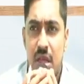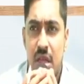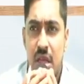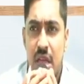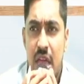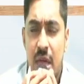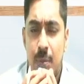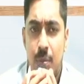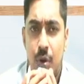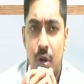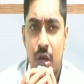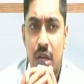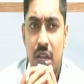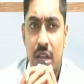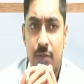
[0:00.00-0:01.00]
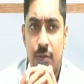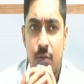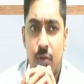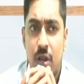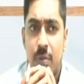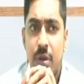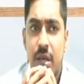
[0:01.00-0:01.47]
Employee left
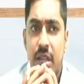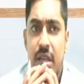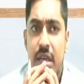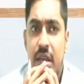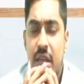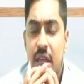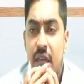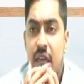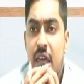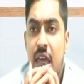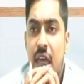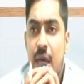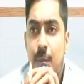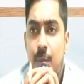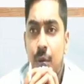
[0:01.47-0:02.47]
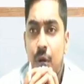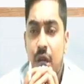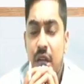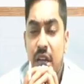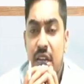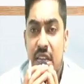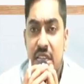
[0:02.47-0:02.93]
will be there. Employee
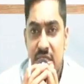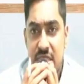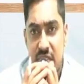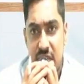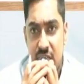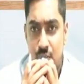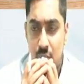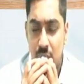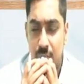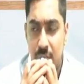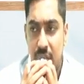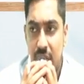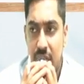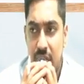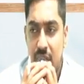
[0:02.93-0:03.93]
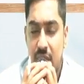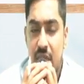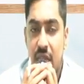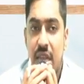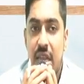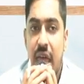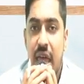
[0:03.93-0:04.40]
discharge will be there.
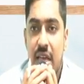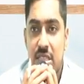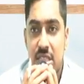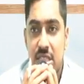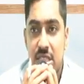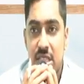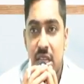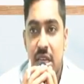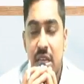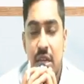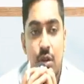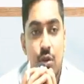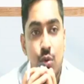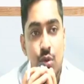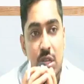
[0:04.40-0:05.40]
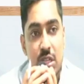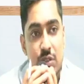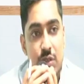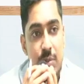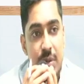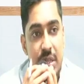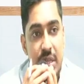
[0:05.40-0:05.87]
In accession, again, two things will
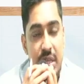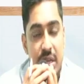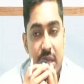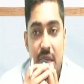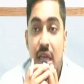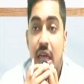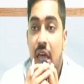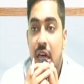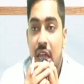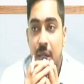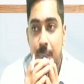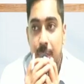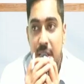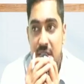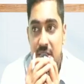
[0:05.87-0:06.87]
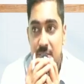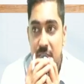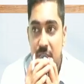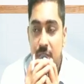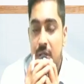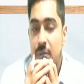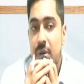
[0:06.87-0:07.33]
be there. Replacement
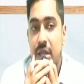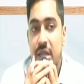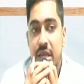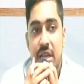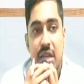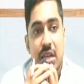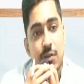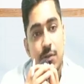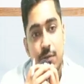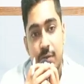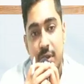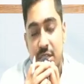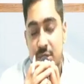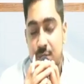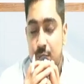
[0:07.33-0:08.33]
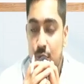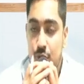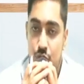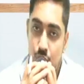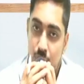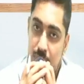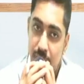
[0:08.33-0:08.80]
will be there. Fresh post
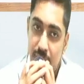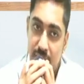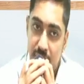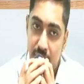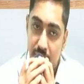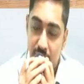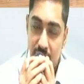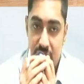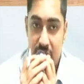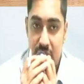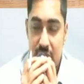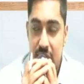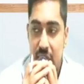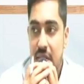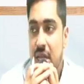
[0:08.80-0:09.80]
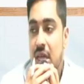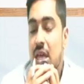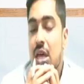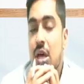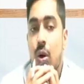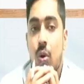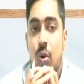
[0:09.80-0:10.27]
will be there. Is this clear?
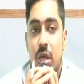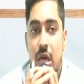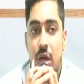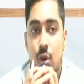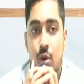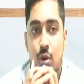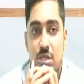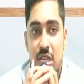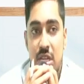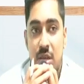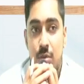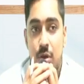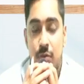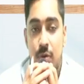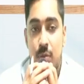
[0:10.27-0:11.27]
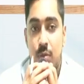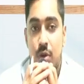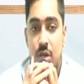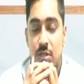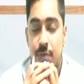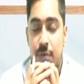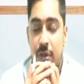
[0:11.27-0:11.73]
Okay. Closing number of employees,
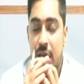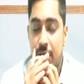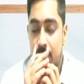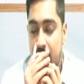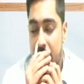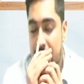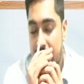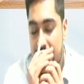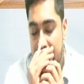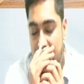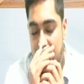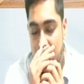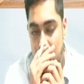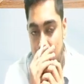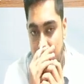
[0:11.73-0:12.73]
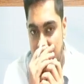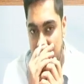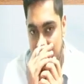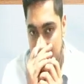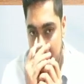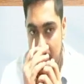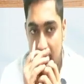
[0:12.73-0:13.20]
if we'll have to calculate.
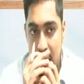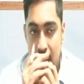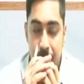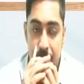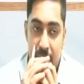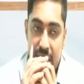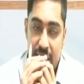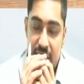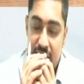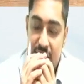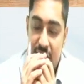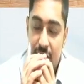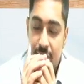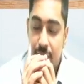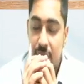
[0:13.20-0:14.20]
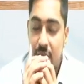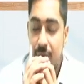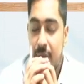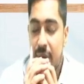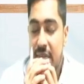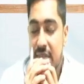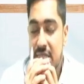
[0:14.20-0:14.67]
Opening minus left
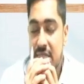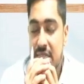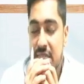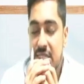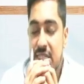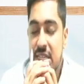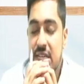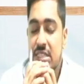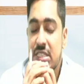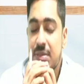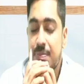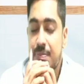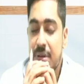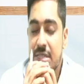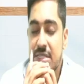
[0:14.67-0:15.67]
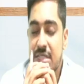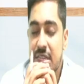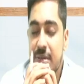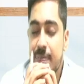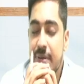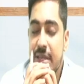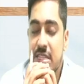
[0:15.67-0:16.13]
minus discharged plus
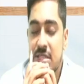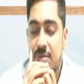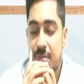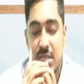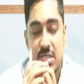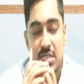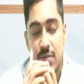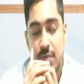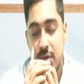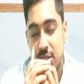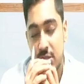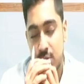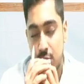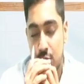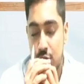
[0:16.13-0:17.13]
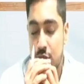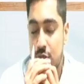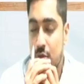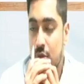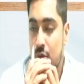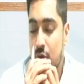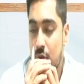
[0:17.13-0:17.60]
replace plus fresh post.
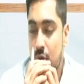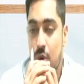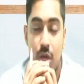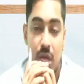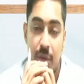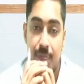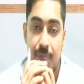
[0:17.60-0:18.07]
Okay.